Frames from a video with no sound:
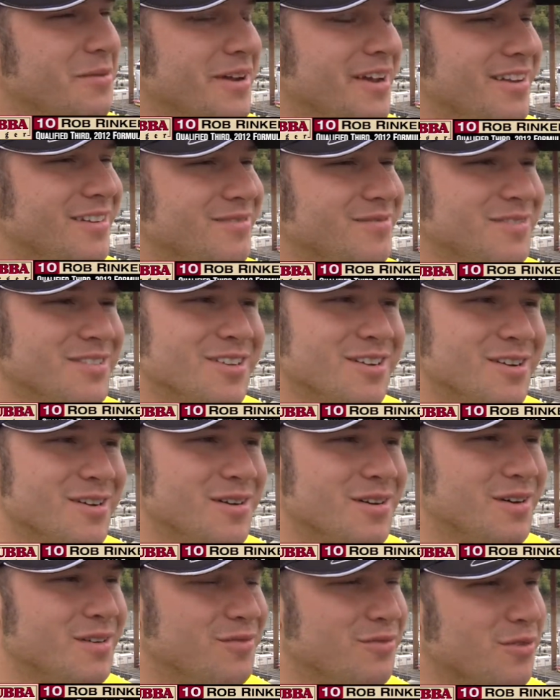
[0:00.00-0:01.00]
We had, you
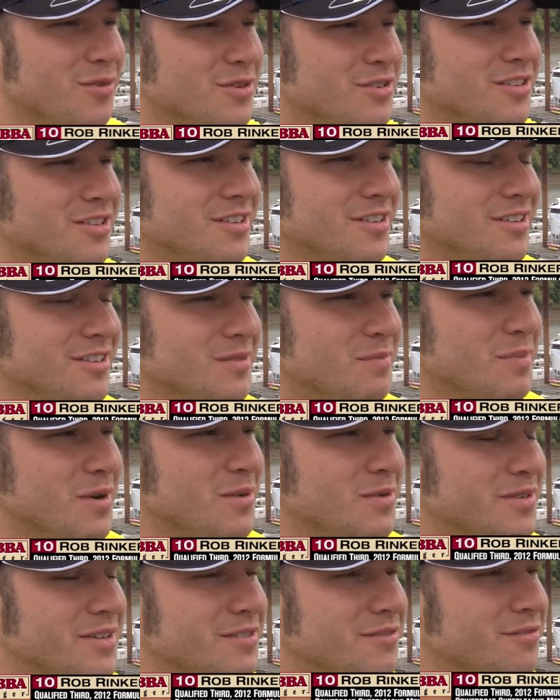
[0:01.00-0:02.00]
know, unfortunately the
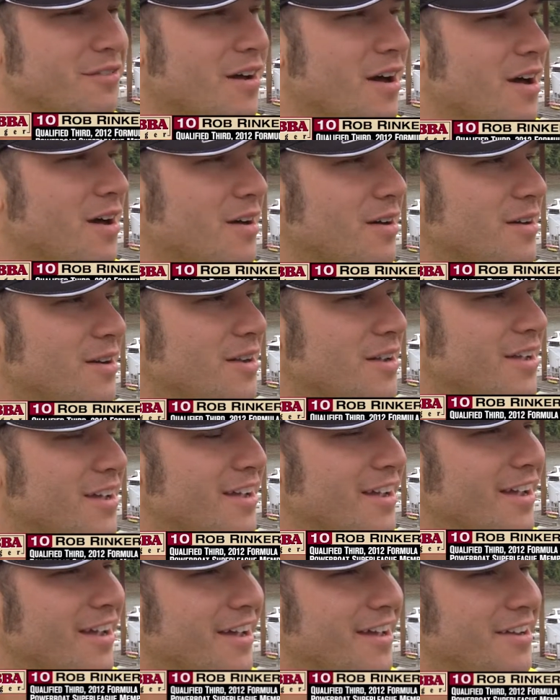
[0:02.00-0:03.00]
boat didn't fire,
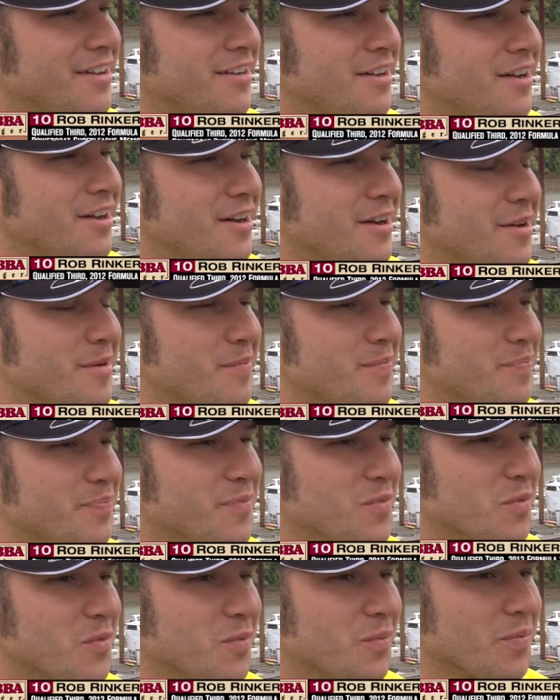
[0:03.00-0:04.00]
and um,
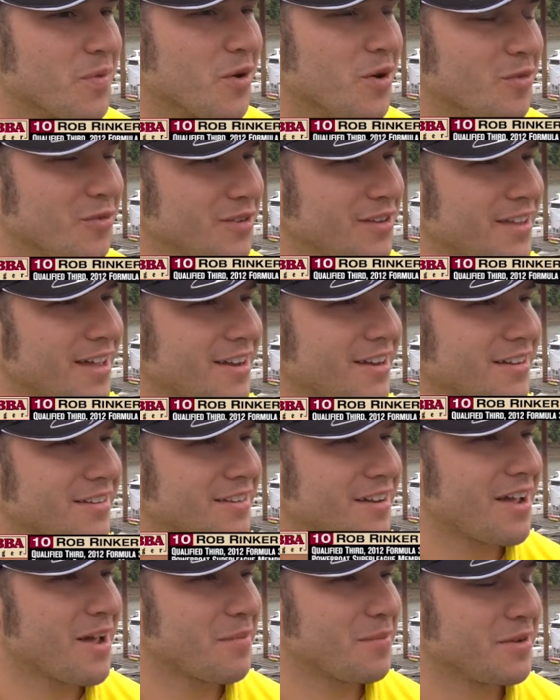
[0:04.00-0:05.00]
hopefully that
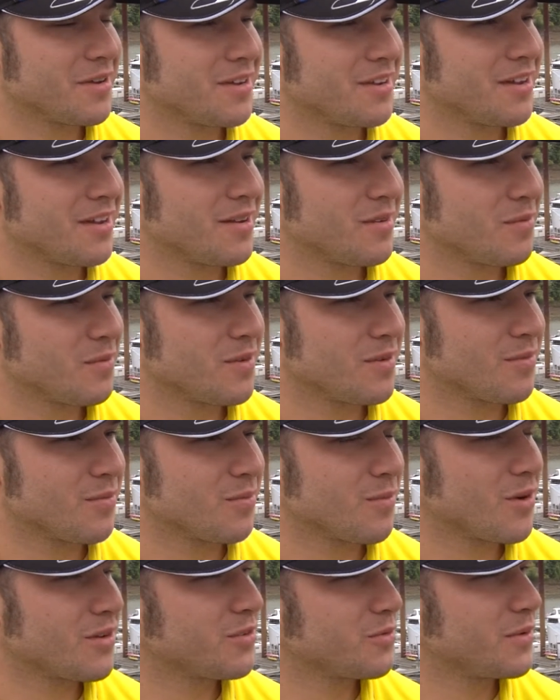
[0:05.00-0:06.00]
doesn't happen
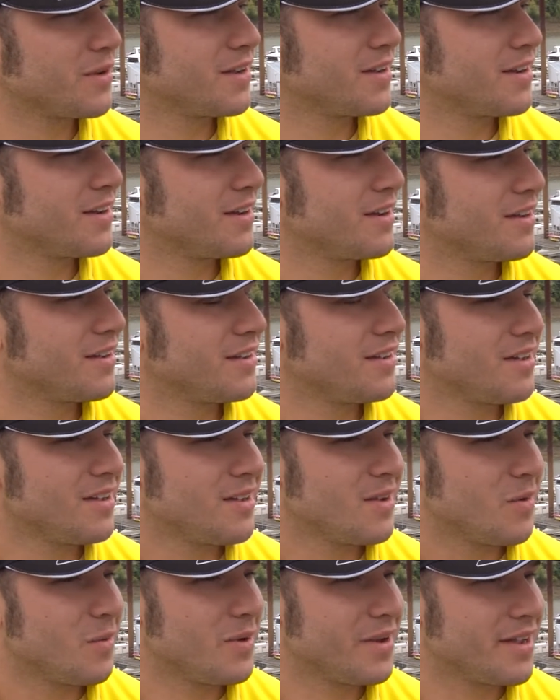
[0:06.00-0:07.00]
again. Once we uh,
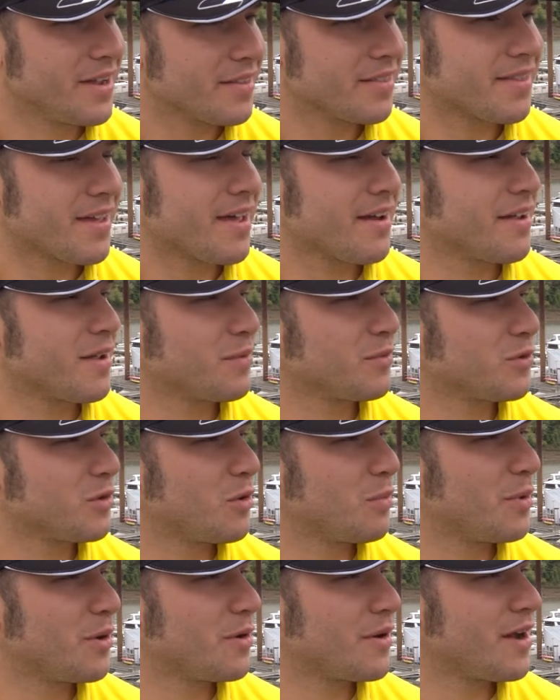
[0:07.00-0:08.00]
we get that
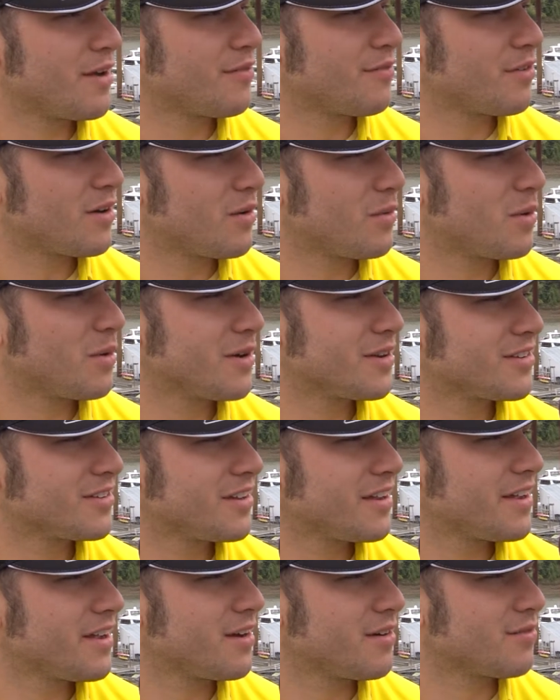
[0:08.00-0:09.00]
Amsoil boat out front, we want to
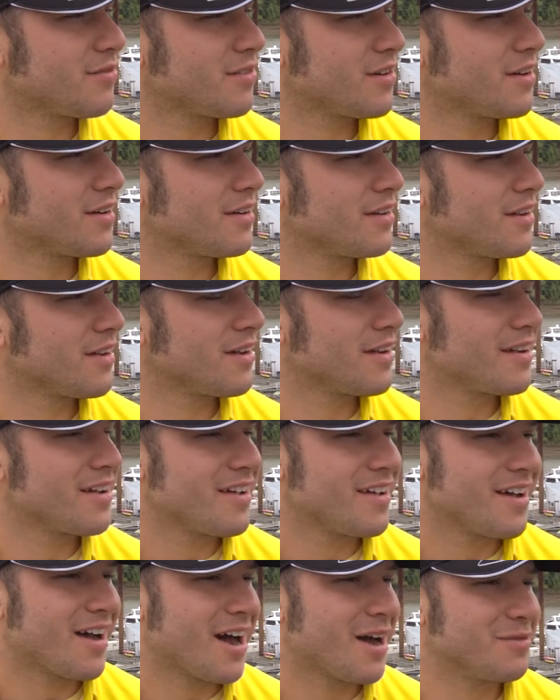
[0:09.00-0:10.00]
stay out front. Uh,
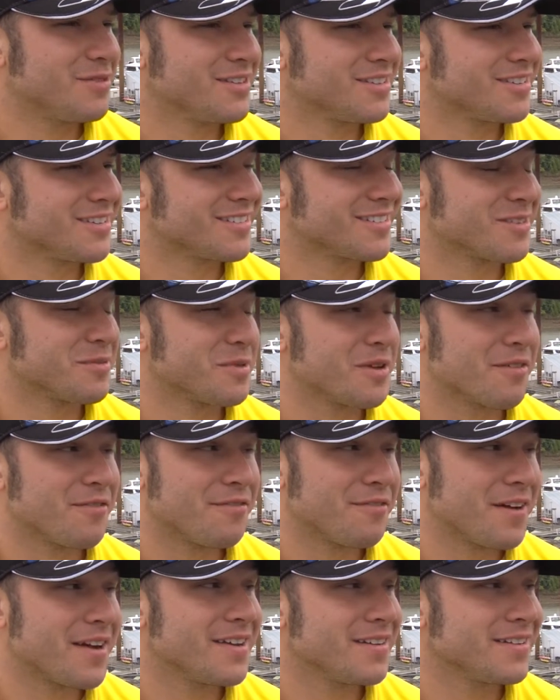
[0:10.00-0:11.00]
obviously, it's going to be
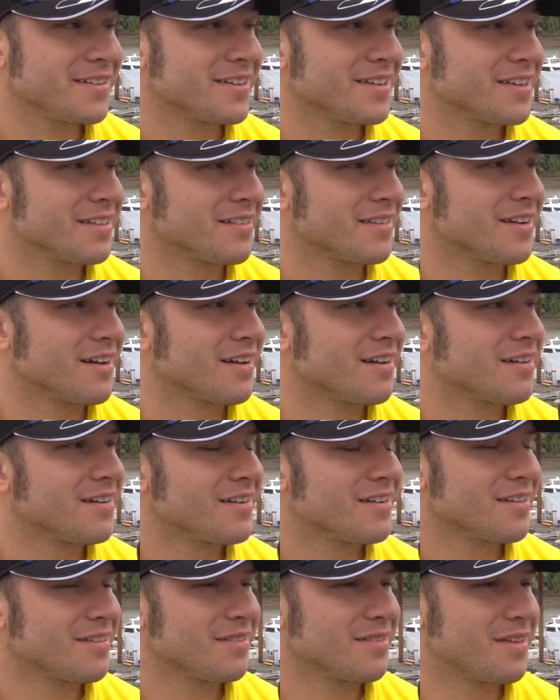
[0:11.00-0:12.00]
a fight to get there
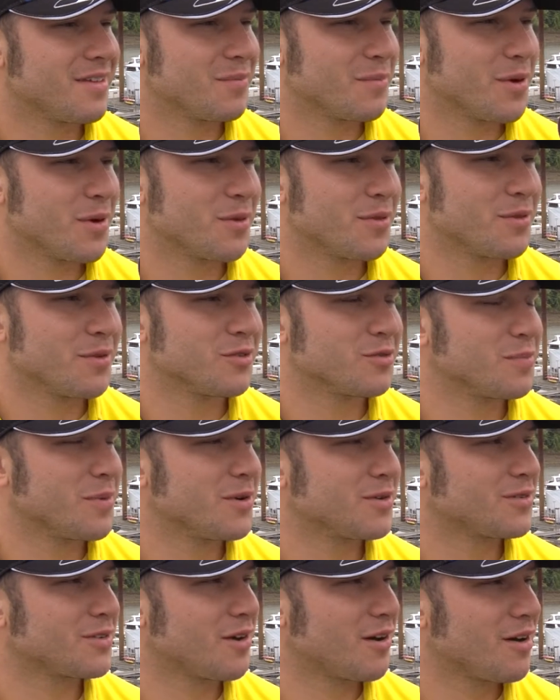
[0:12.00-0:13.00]
that both those
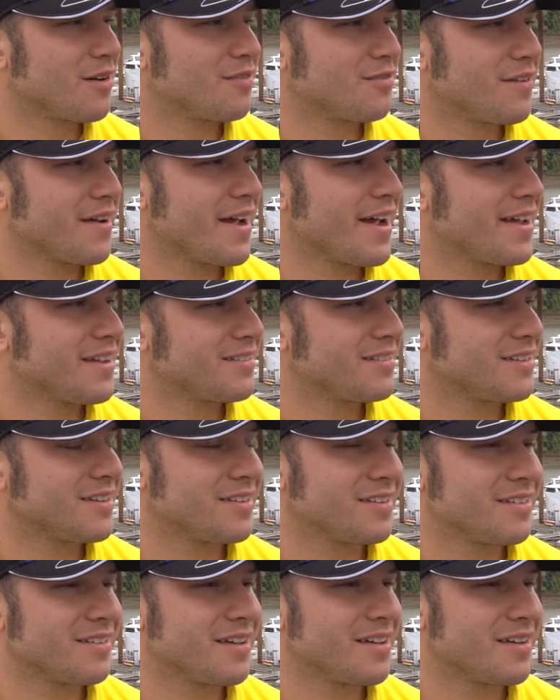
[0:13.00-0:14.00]
boats are fast
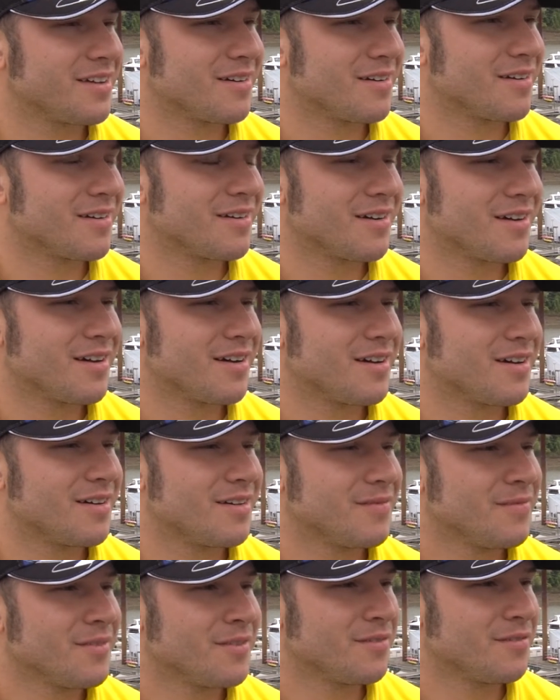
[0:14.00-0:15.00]
and they are uh,
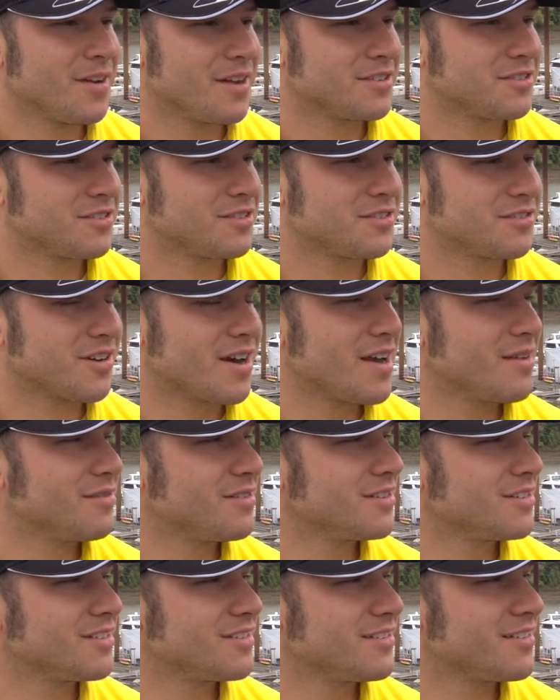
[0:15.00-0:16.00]
veteran
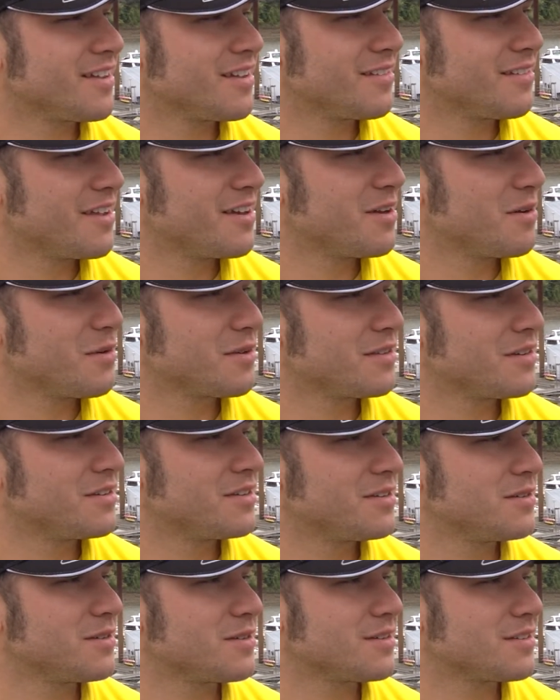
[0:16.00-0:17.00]
drivers and they, they, know what they're
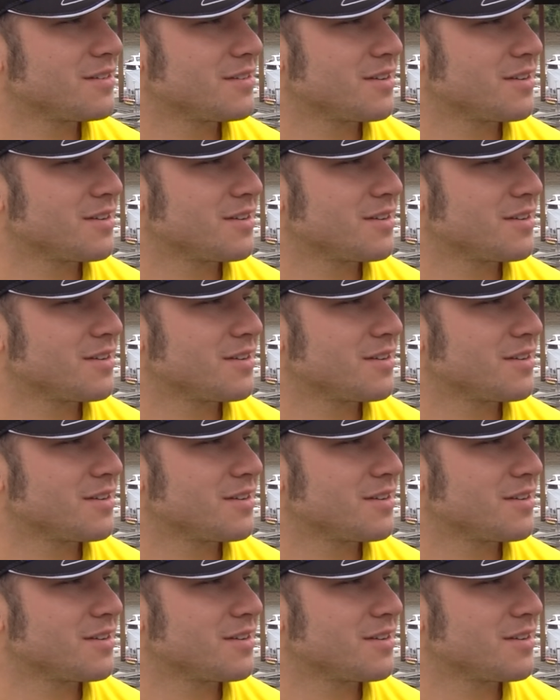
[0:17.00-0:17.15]
doing.